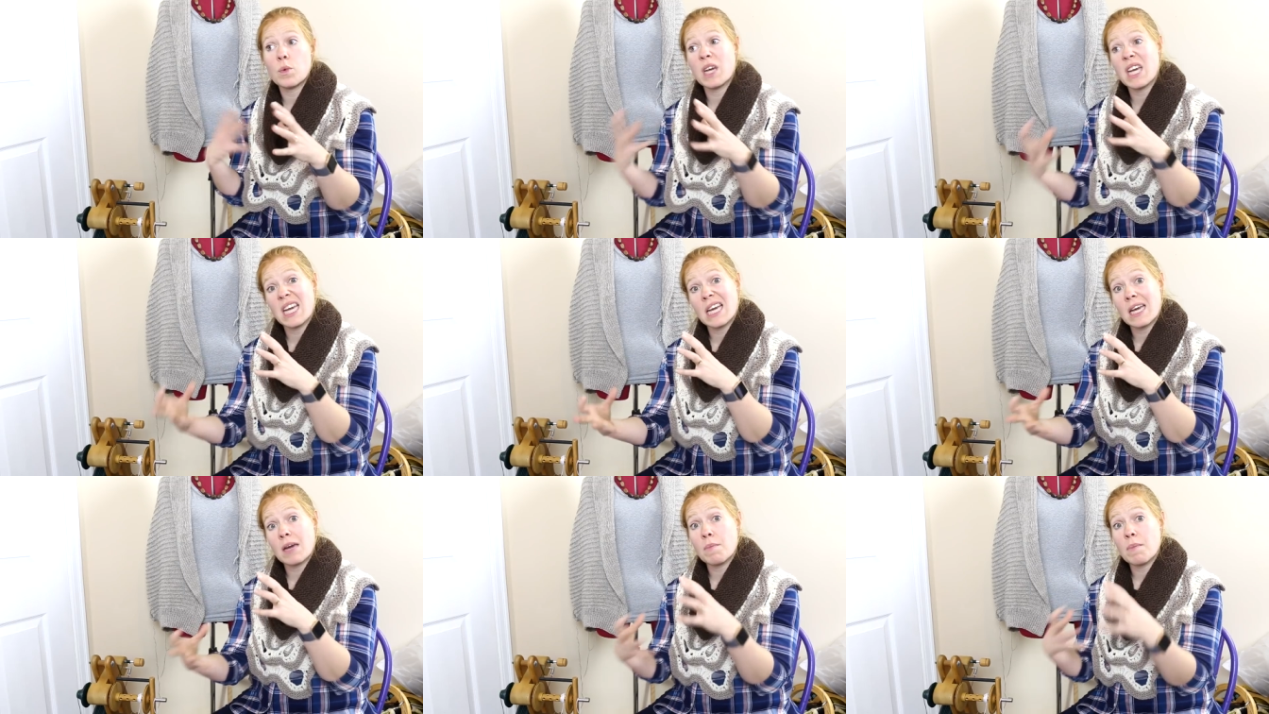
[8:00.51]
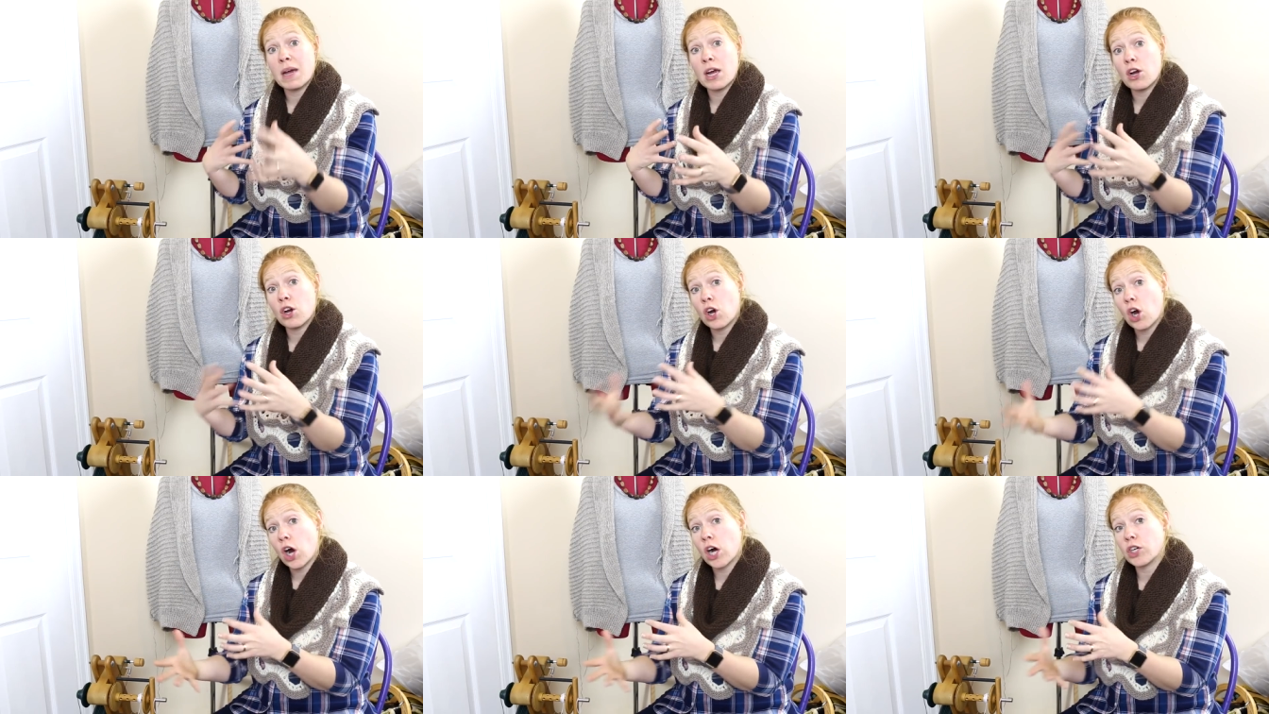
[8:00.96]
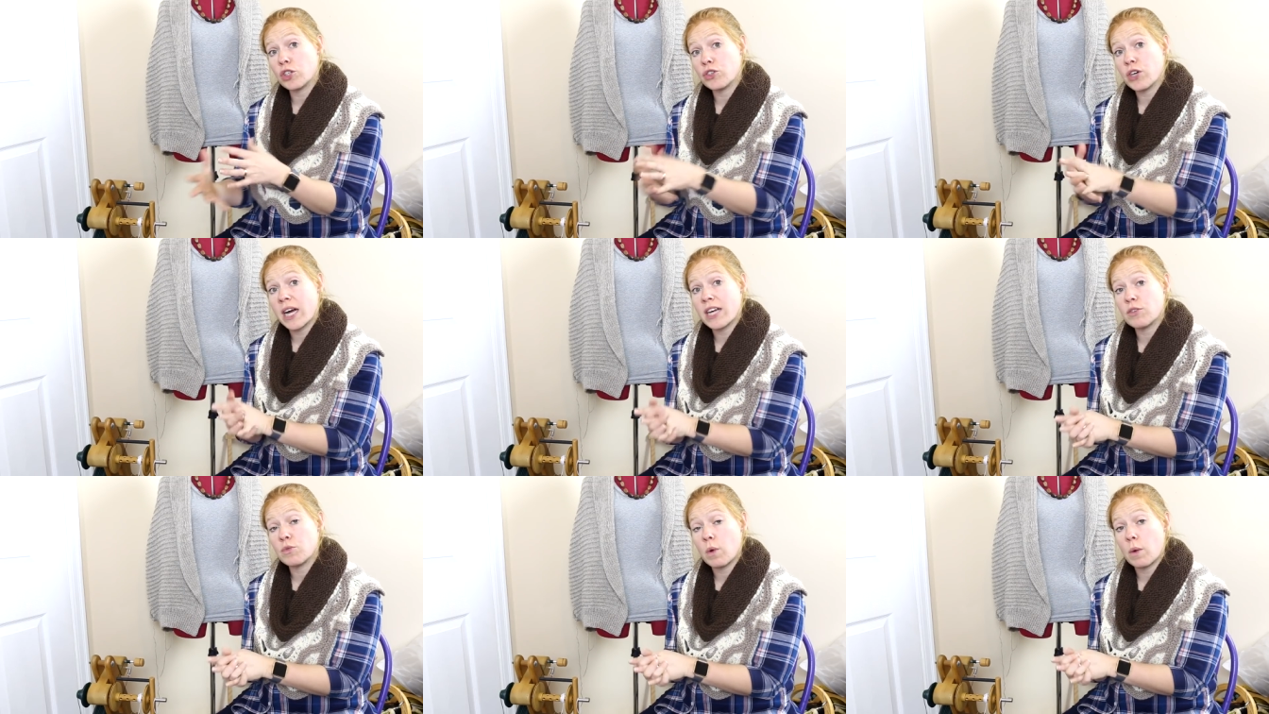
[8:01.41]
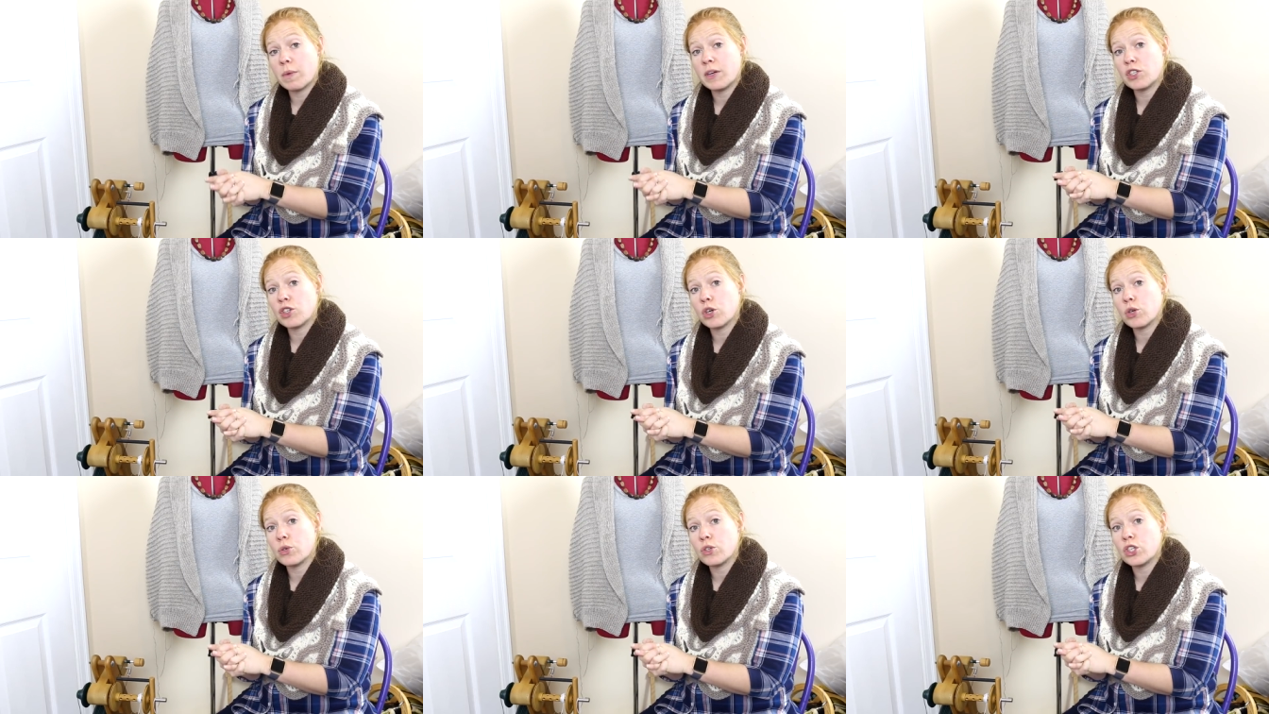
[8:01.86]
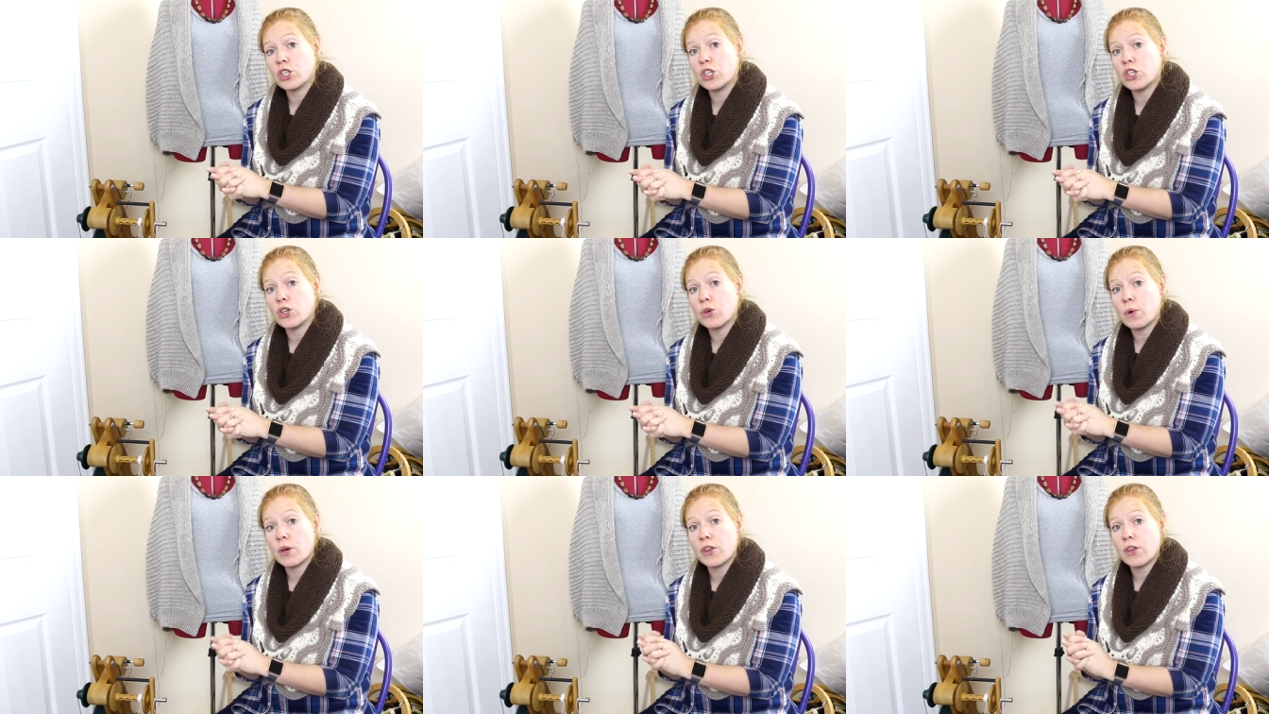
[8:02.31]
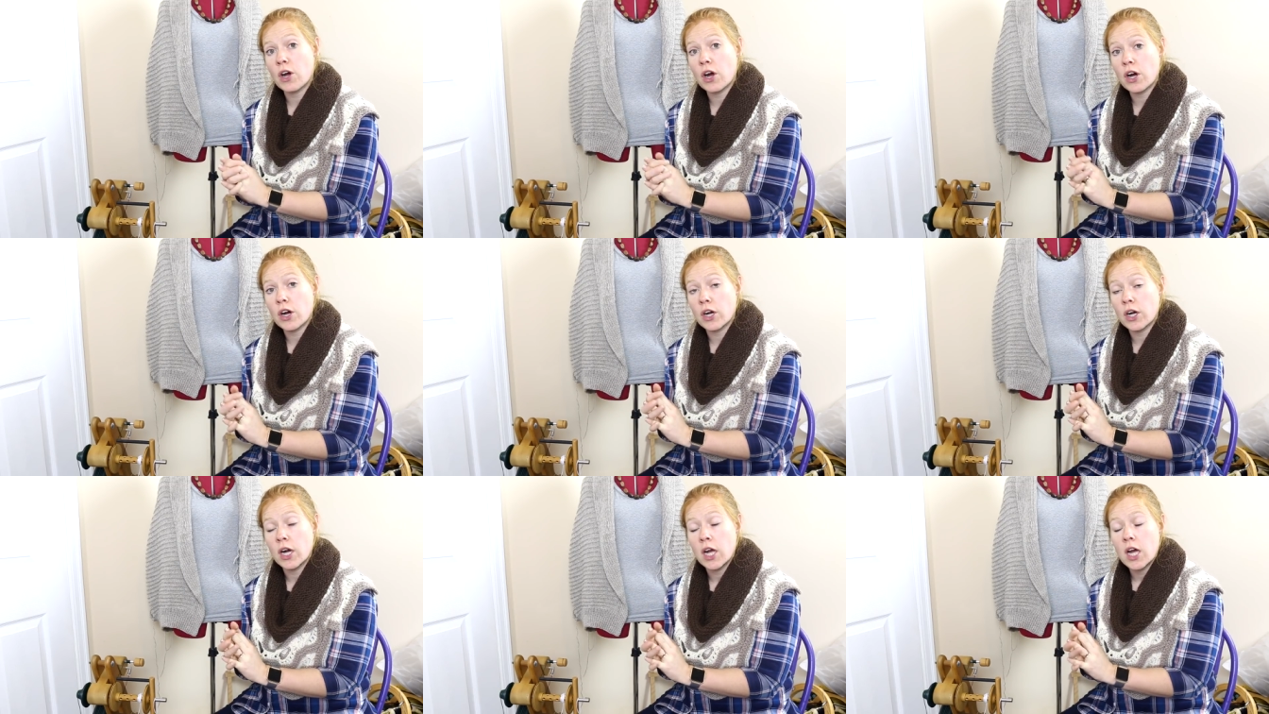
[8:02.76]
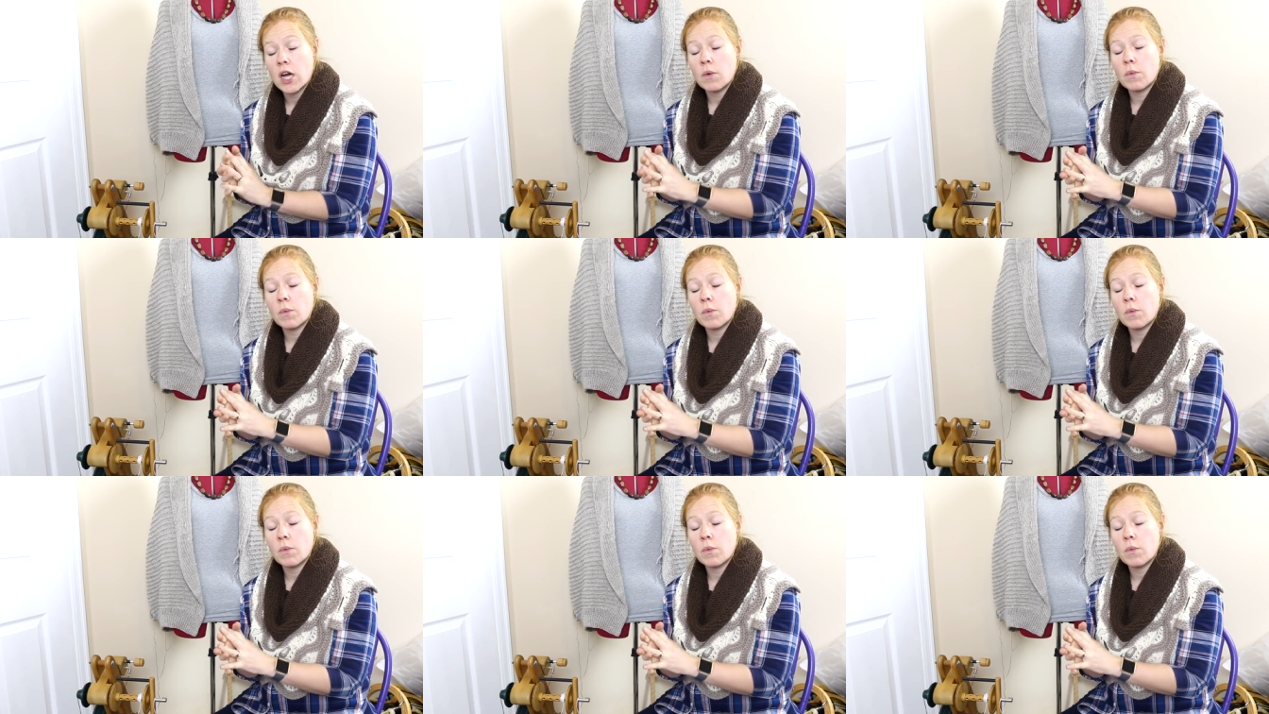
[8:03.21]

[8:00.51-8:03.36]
we can compare and contrast what we chose to do with our